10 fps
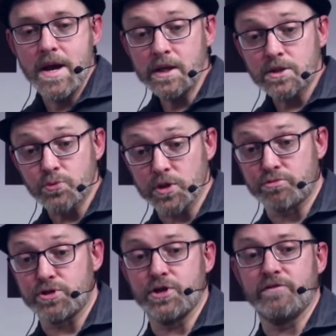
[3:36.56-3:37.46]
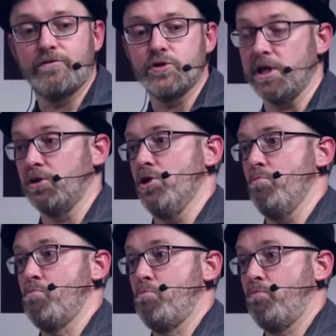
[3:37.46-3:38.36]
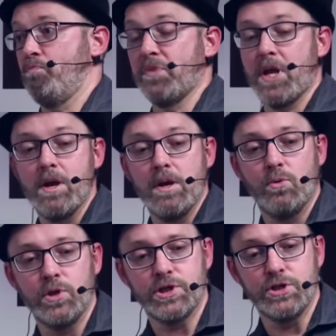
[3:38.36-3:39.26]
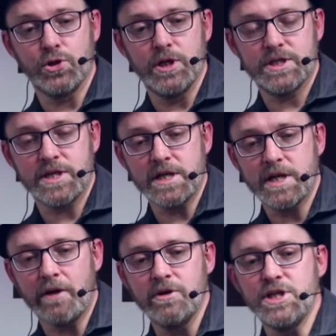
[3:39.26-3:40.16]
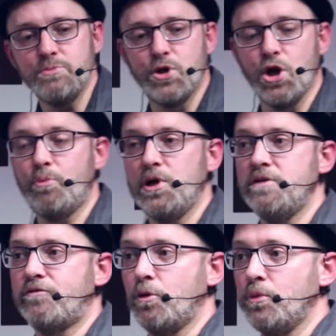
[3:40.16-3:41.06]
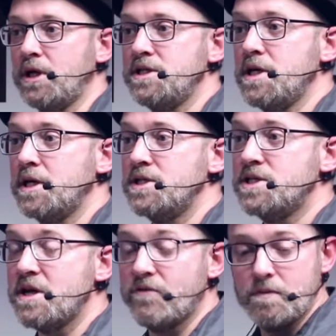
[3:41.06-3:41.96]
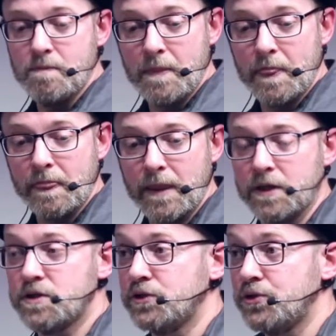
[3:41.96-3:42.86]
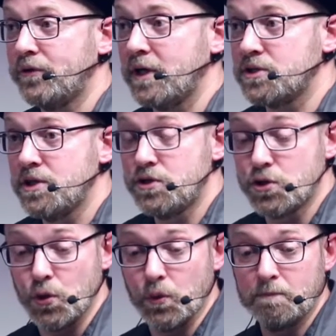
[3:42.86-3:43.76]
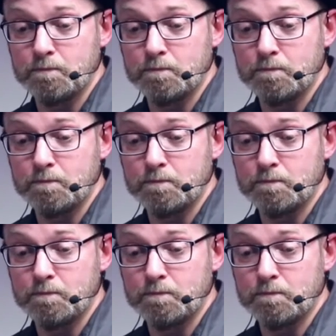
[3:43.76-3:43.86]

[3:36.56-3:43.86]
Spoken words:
It was reserved for Telkom, which enjoyed a state-guaranteed monopoly from 1997 until 2002.